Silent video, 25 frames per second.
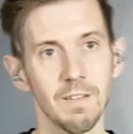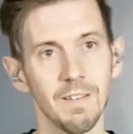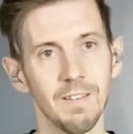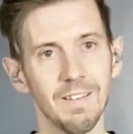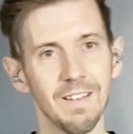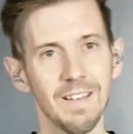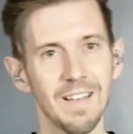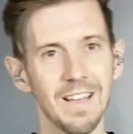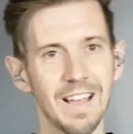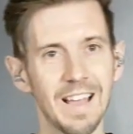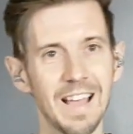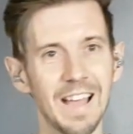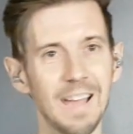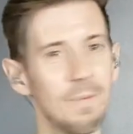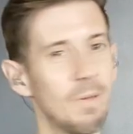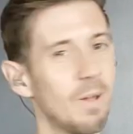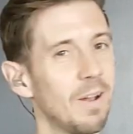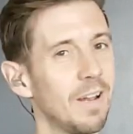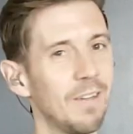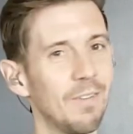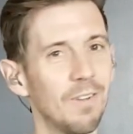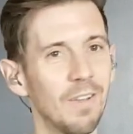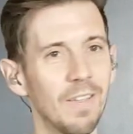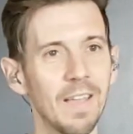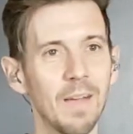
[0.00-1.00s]
I'm not
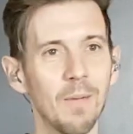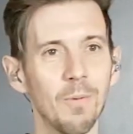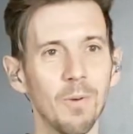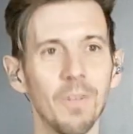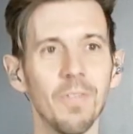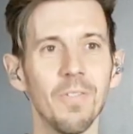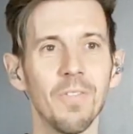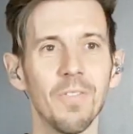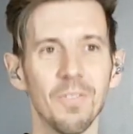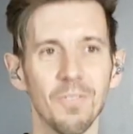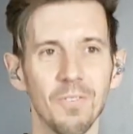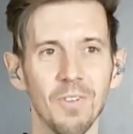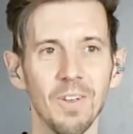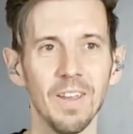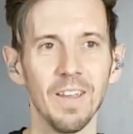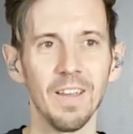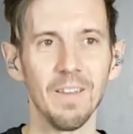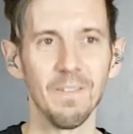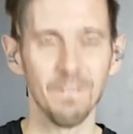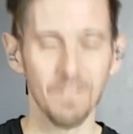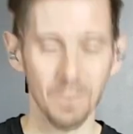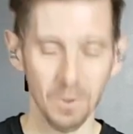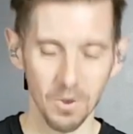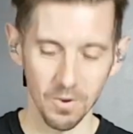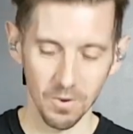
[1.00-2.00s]
leaving on that one.
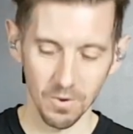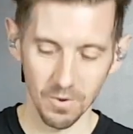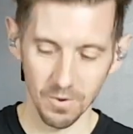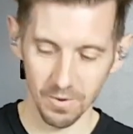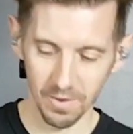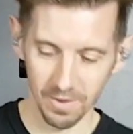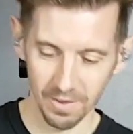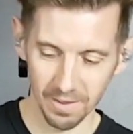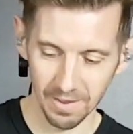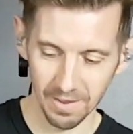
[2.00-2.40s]
3, 4.